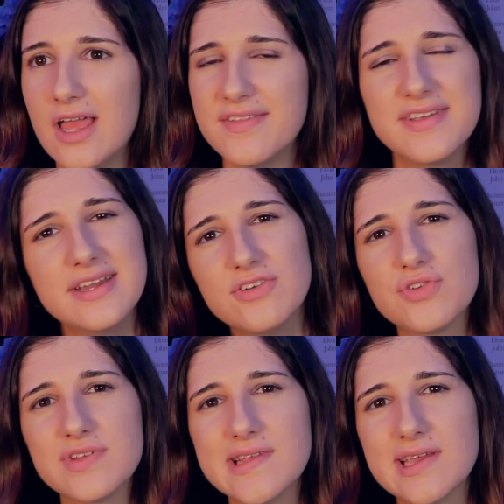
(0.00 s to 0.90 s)
It's an
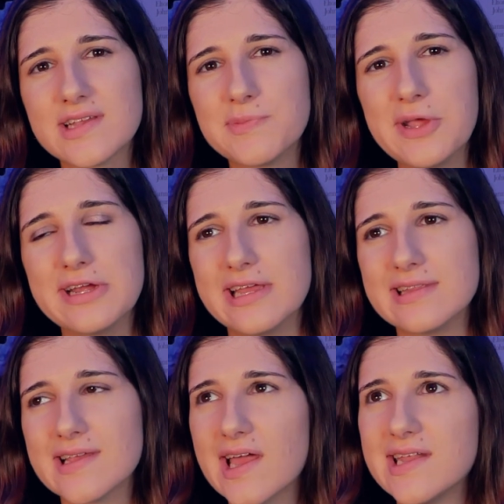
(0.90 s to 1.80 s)
interesting
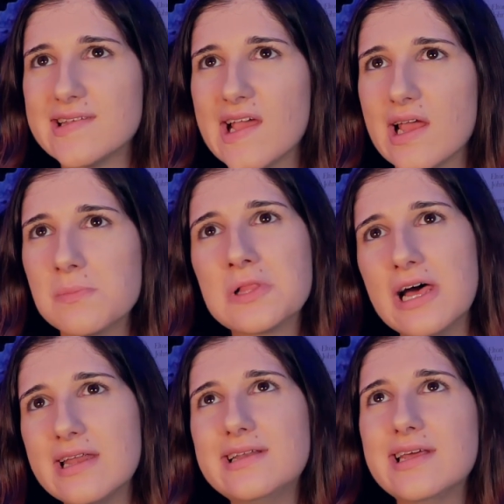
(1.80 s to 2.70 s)
experience, I gotta say. I'm
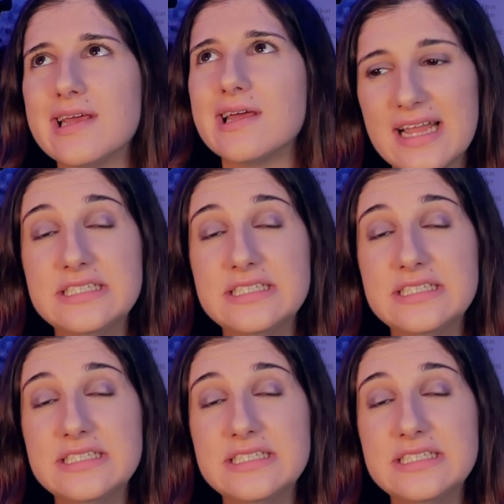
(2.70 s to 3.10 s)
glad I did it.